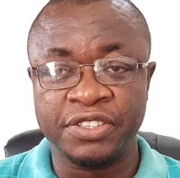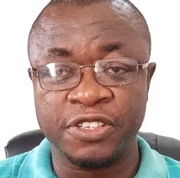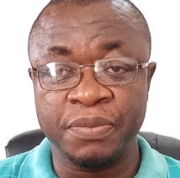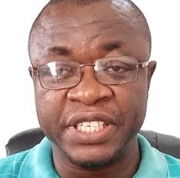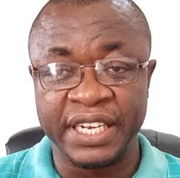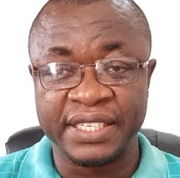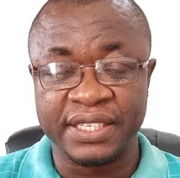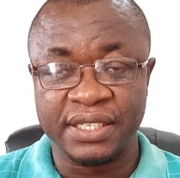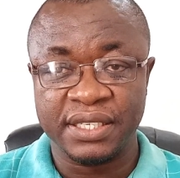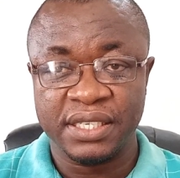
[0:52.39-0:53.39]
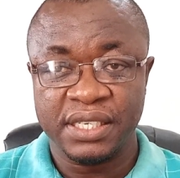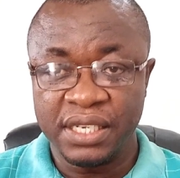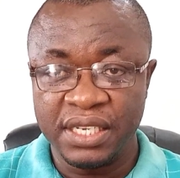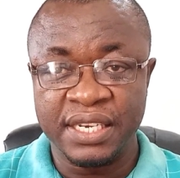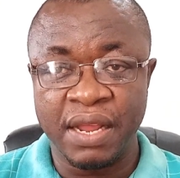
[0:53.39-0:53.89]
subjects
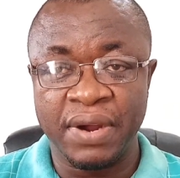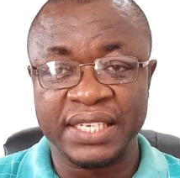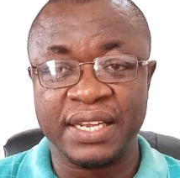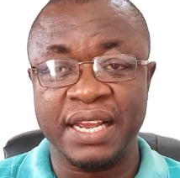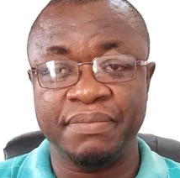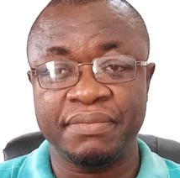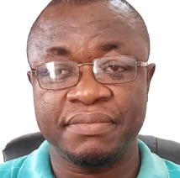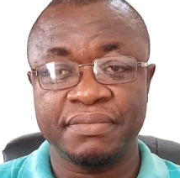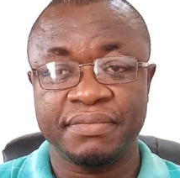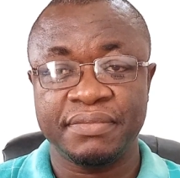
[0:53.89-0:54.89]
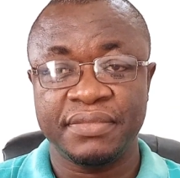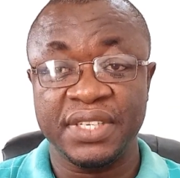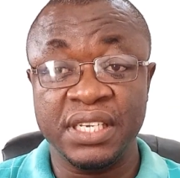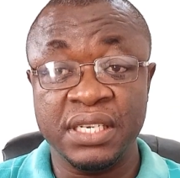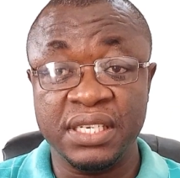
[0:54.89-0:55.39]
in our time,
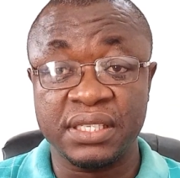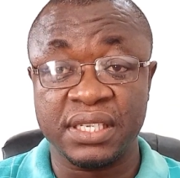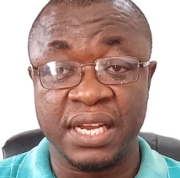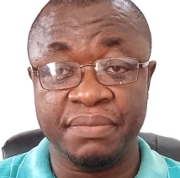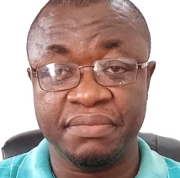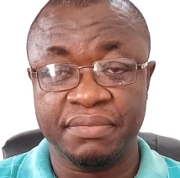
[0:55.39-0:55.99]
in this time.